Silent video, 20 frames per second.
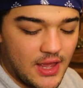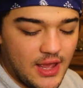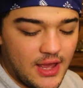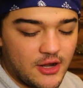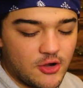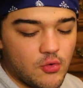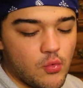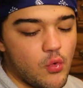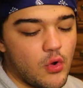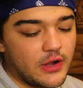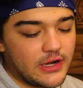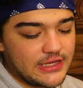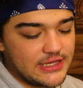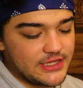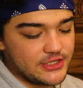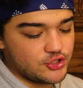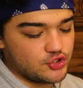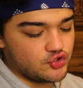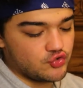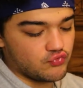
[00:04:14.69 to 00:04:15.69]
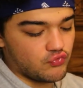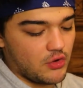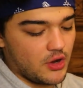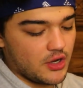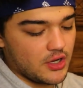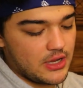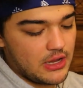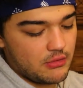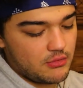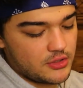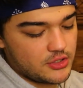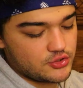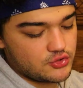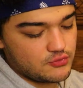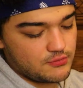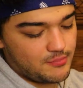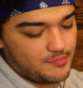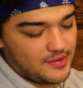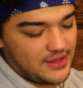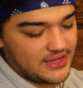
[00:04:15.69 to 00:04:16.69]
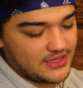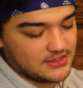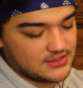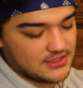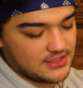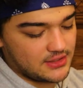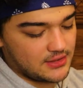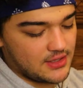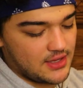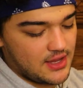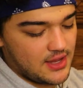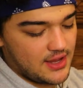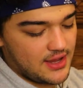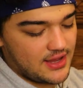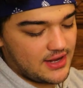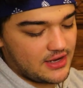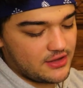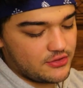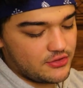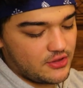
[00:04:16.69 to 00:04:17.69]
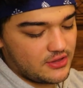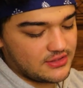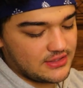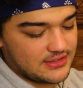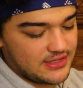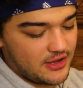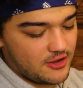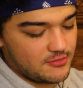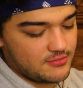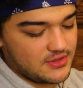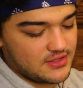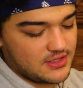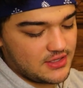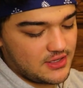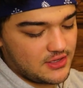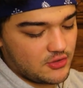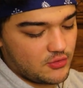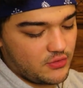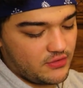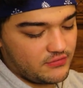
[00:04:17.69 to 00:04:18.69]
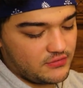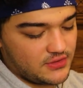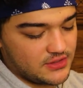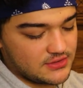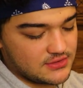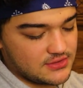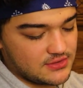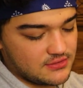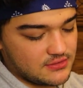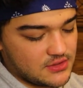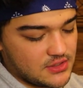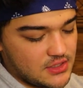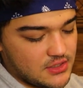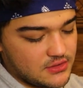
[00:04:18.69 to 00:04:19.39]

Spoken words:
I don't wanna get drunk, I wanna do painting. And I thought that that would be the equivalent to